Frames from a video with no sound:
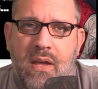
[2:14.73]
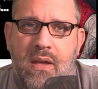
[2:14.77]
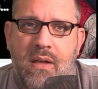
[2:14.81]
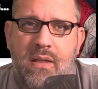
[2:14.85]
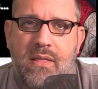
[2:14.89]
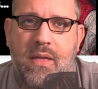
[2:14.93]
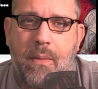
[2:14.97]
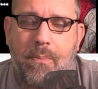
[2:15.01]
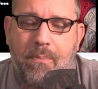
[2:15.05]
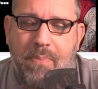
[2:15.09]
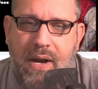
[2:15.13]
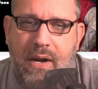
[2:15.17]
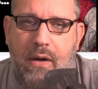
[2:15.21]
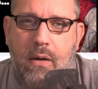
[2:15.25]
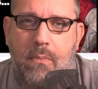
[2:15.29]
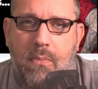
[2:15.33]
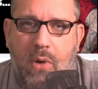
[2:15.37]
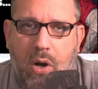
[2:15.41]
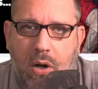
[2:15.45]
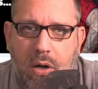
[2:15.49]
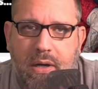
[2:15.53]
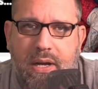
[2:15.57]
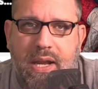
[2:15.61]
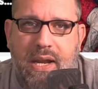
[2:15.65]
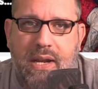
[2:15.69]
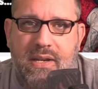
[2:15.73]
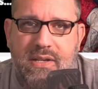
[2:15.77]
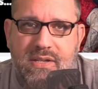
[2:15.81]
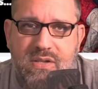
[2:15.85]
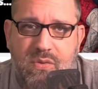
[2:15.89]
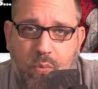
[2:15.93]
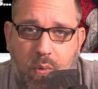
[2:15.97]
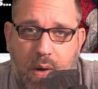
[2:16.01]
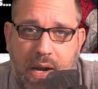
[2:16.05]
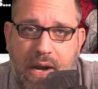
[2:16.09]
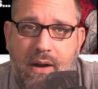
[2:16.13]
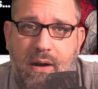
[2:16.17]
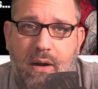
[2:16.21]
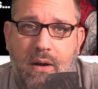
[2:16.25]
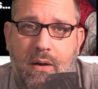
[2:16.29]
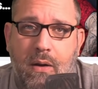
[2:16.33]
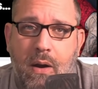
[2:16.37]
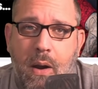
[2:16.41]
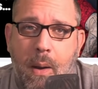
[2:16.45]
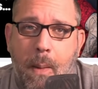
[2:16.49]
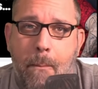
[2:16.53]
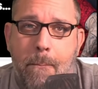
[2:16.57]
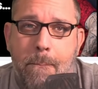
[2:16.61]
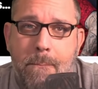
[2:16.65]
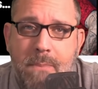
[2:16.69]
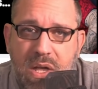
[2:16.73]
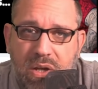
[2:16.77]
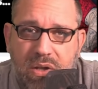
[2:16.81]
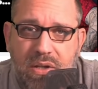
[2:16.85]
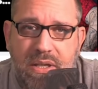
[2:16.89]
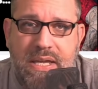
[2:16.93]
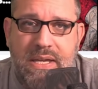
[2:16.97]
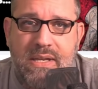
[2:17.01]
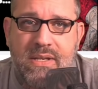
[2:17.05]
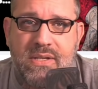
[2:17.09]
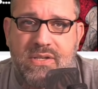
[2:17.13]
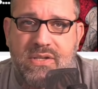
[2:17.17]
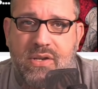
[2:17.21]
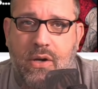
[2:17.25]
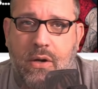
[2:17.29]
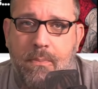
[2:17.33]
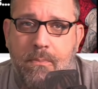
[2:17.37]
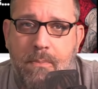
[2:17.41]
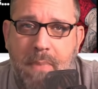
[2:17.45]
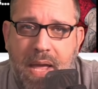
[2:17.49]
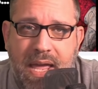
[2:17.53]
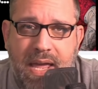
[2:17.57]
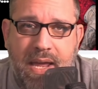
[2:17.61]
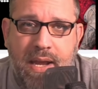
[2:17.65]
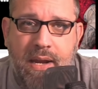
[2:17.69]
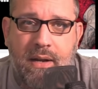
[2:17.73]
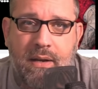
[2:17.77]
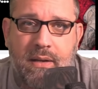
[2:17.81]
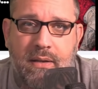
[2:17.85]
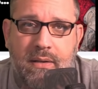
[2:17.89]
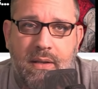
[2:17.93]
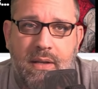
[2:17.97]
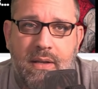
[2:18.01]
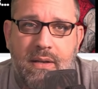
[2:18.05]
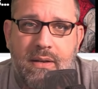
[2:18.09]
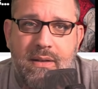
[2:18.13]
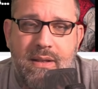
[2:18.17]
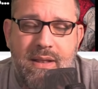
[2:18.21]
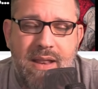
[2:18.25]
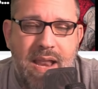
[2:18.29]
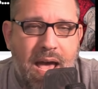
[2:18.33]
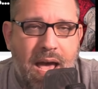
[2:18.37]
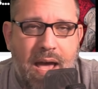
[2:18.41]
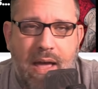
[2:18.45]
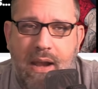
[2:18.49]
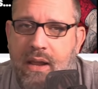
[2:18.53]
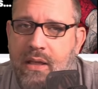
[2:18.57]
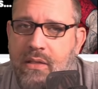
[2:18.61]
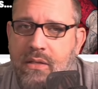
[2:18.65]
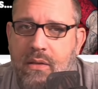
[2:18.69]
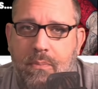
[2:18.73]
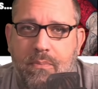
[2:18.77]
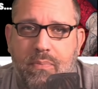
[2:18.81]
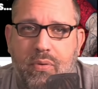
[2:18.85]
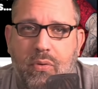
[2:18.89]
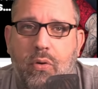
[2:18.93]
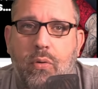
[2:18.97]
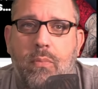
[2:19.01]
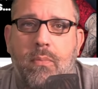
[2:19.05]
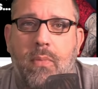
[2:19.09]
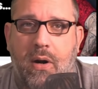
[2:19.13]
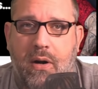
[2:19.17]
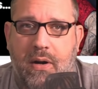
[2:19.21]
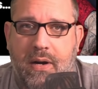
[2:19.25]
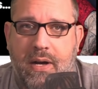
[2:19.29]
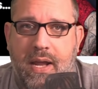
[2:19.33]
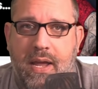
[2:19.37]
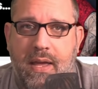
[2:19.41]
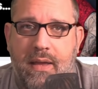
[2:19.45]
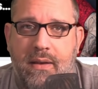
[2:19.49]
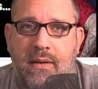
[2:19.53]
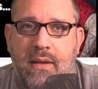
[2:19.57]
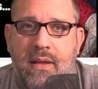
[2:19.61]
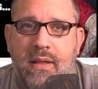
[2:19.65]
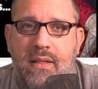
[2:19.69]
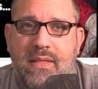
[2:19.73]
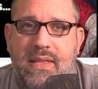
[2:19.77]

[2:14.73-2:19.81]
the bear market is where millions are made, not in the bull market.